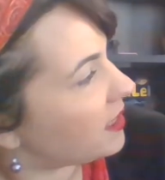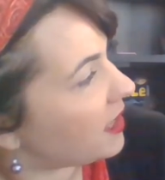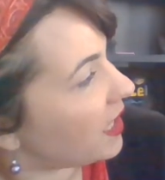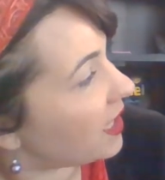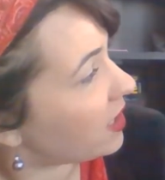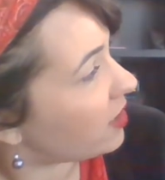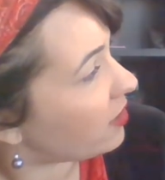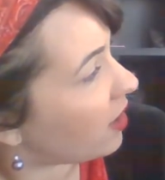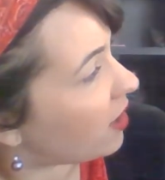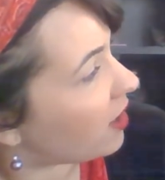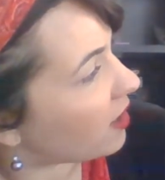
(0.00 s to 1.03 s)

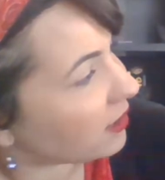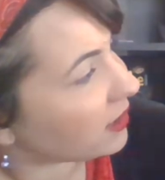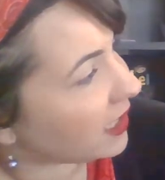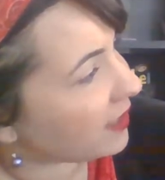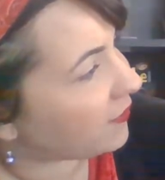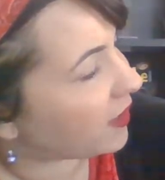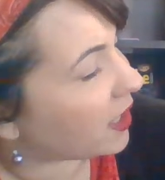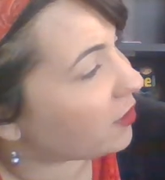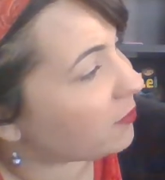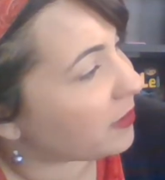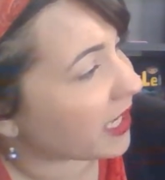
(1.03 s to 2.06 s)
There are
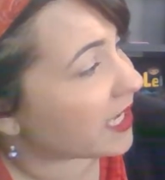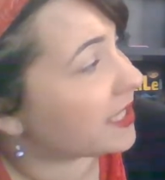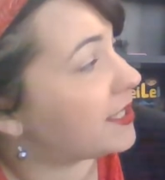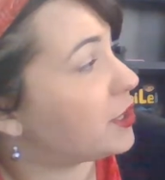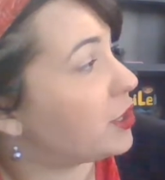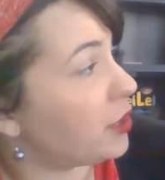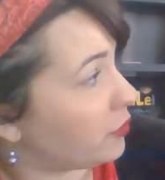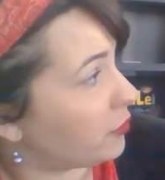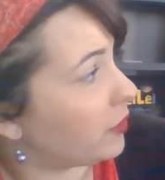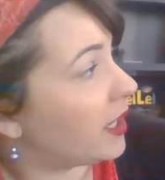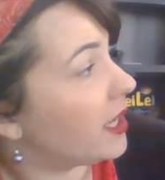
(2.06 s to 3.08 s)
leafcutter bees
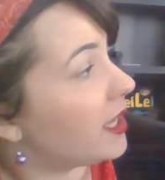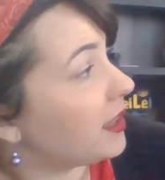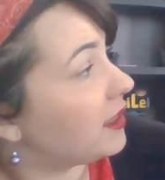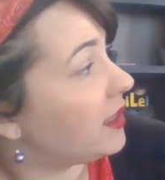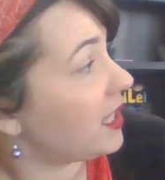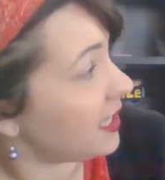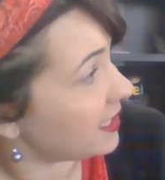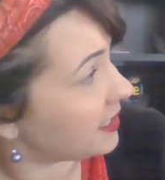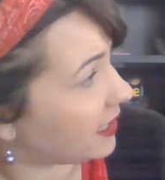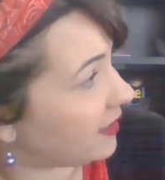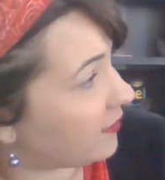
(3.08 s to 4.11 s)
too.
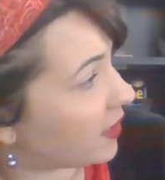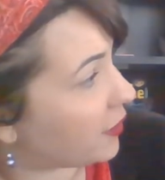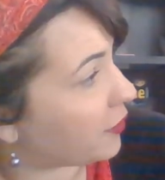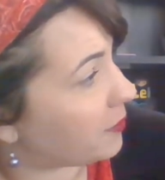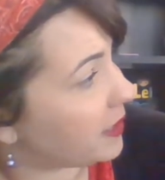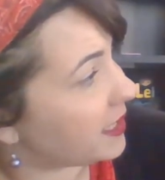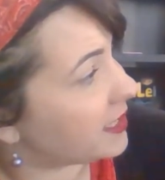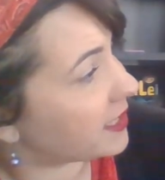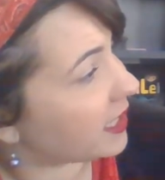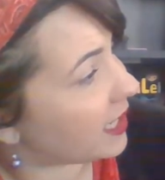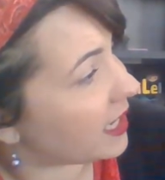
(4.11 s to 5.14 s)
These leafcutter bees
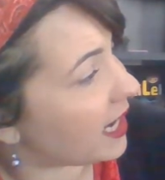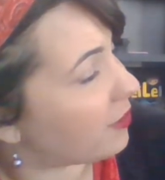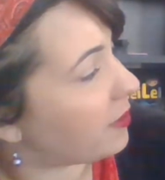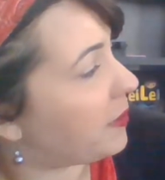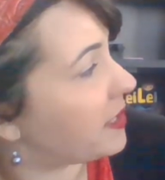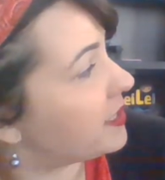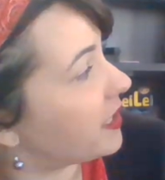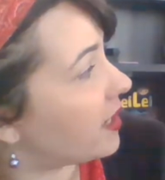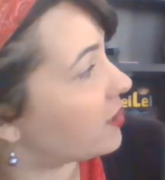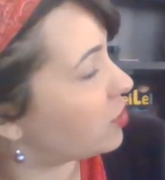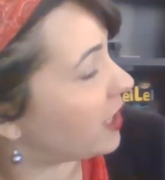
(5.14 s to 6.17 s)
cut out a
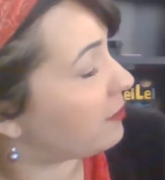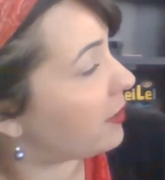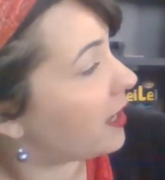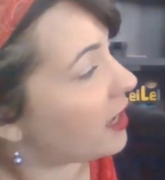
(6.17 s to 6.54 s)
pentagon shape.